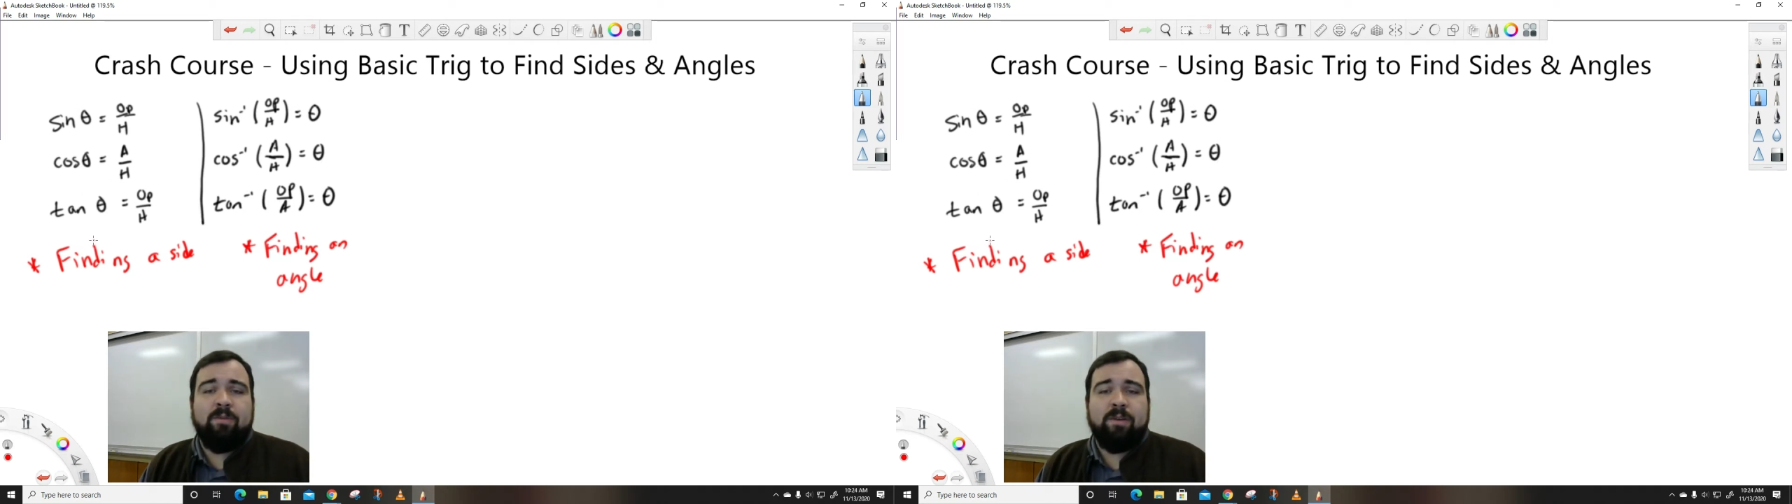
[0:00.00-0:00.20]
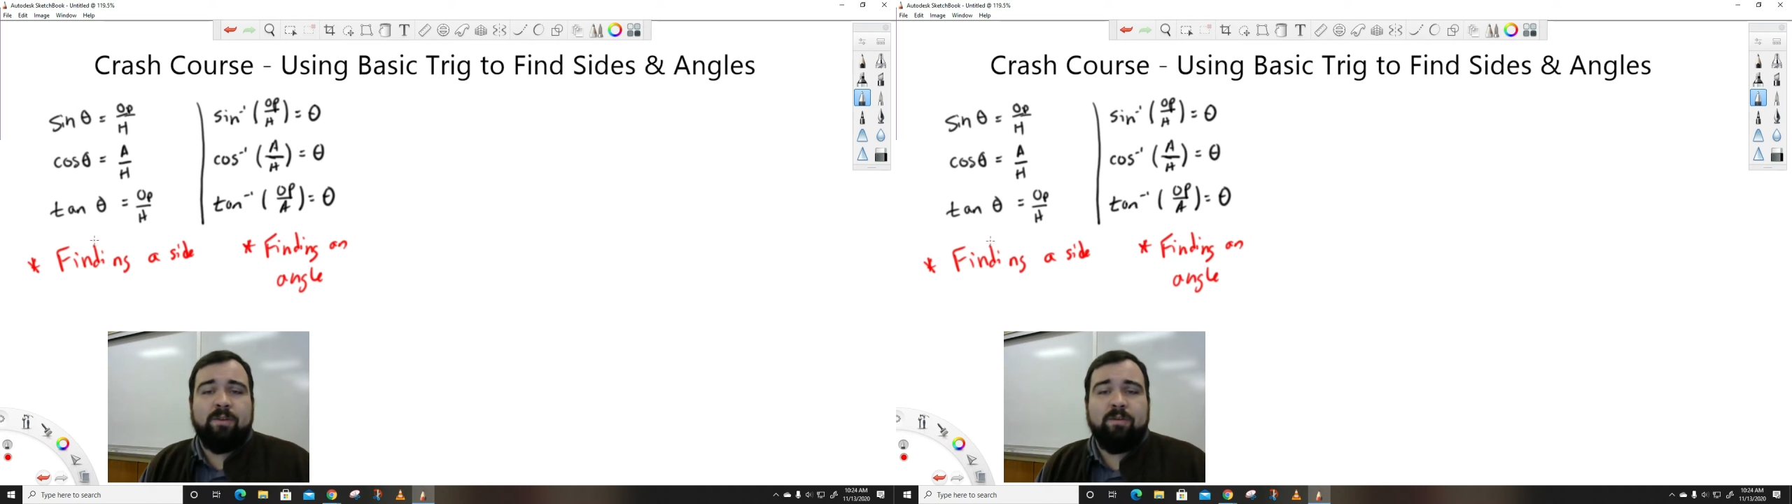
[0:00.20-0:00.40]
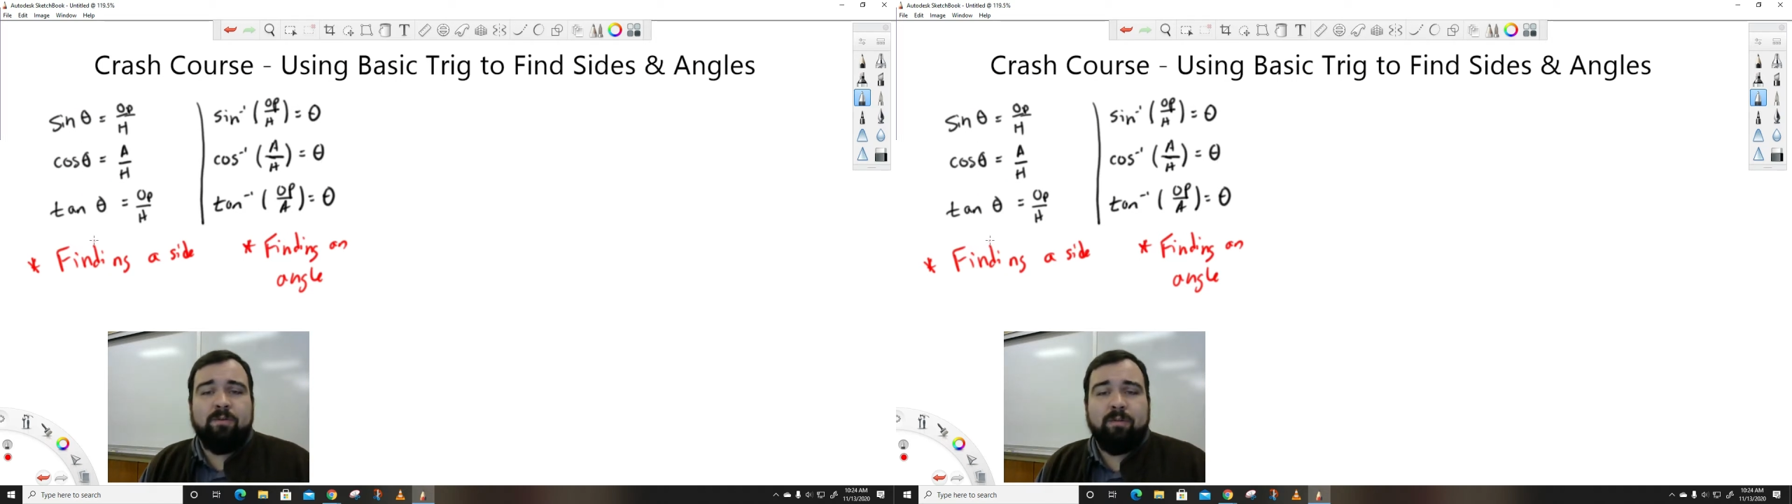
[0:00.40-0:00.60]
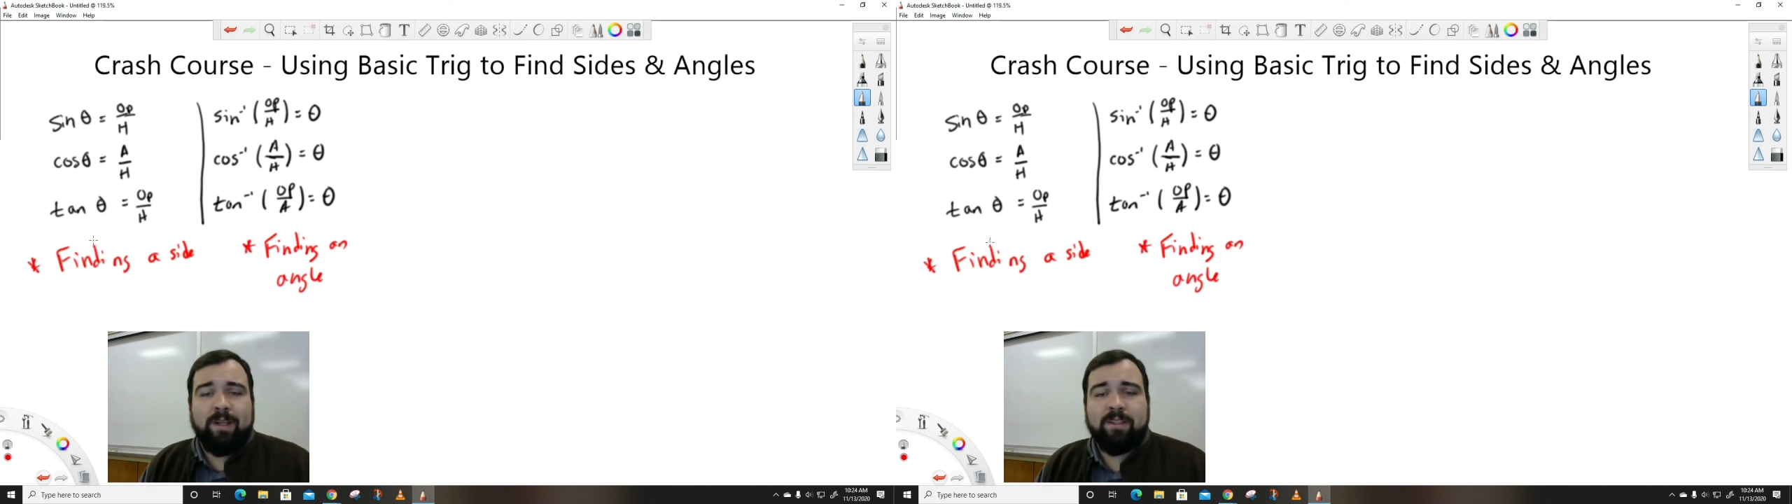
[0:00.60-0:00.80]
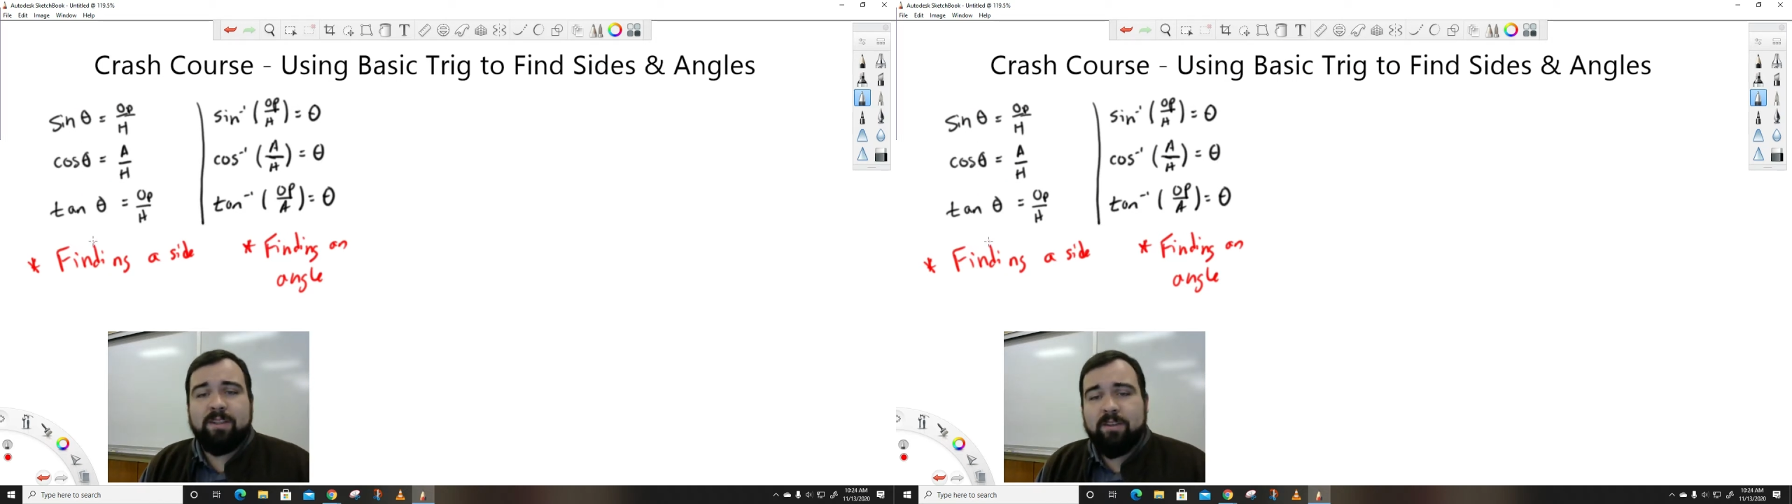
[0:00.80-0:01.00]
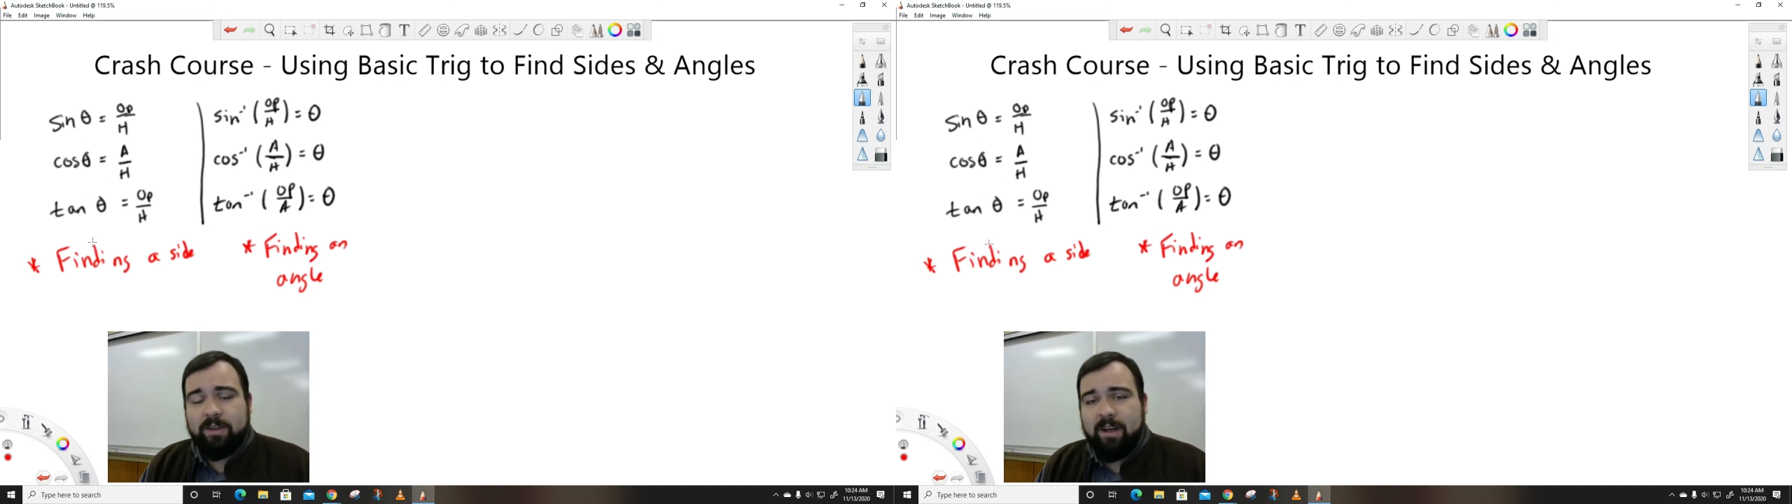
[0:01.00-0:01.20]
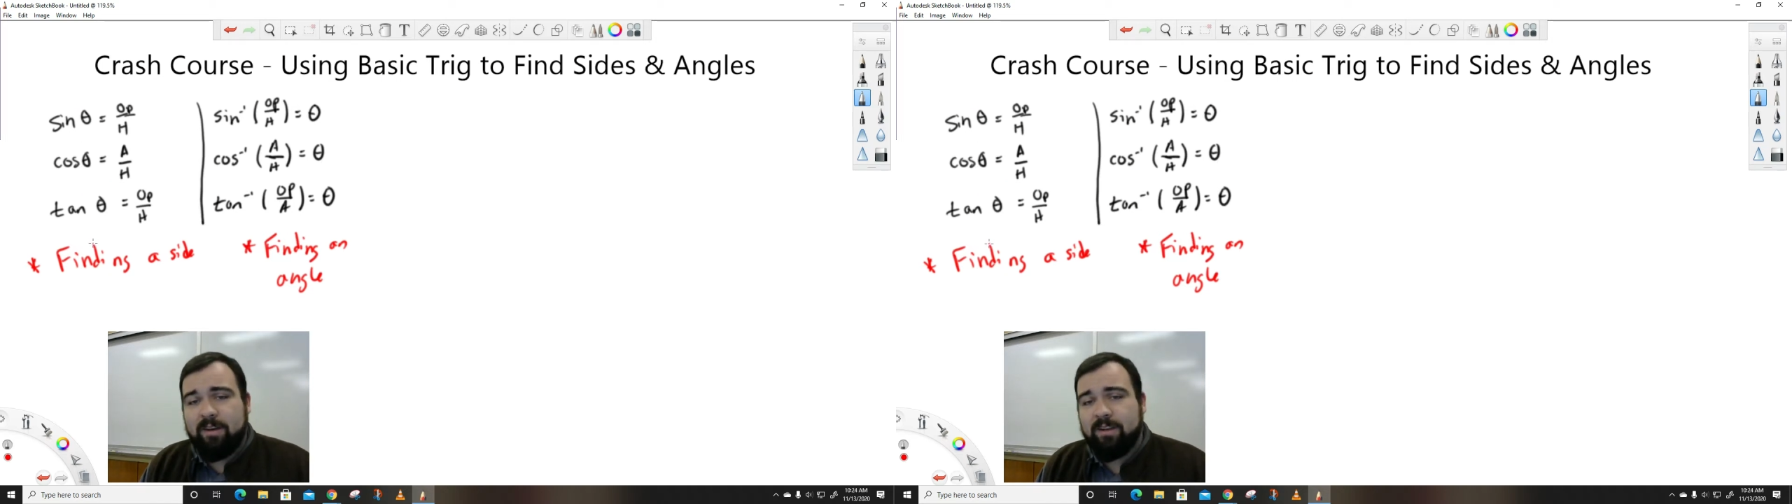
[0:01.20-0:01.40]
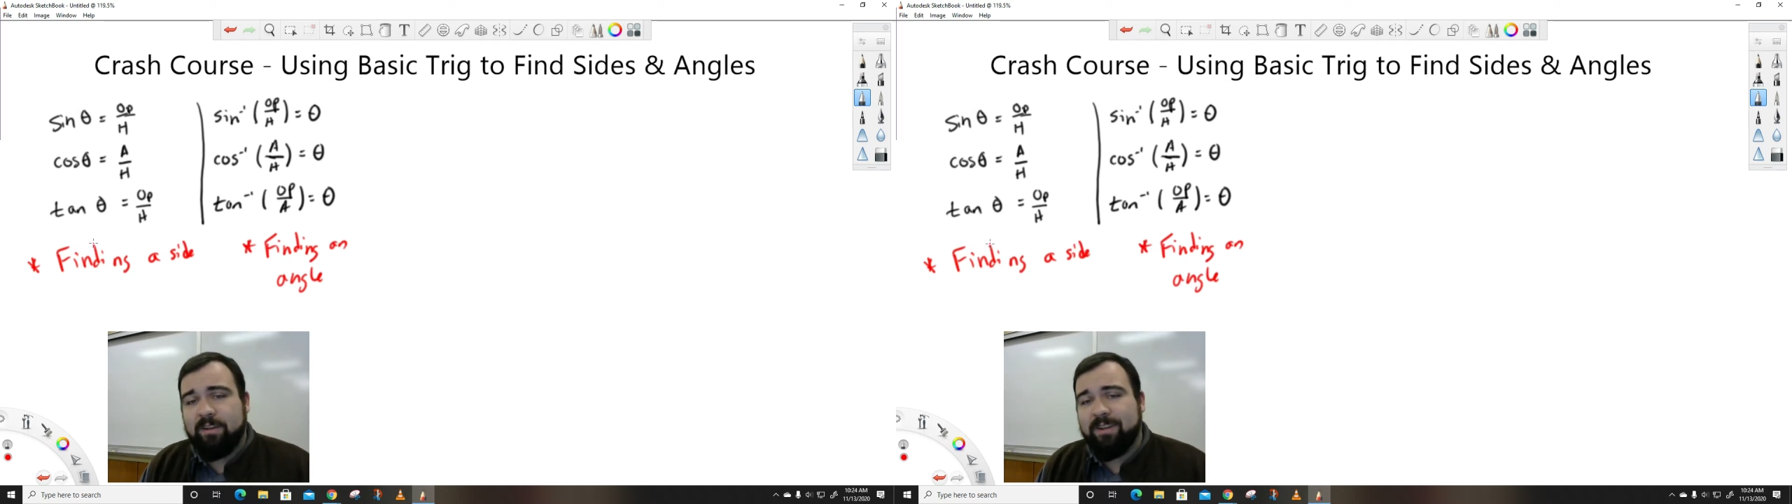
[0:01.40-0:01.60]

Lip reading: when you plug this into your calculator,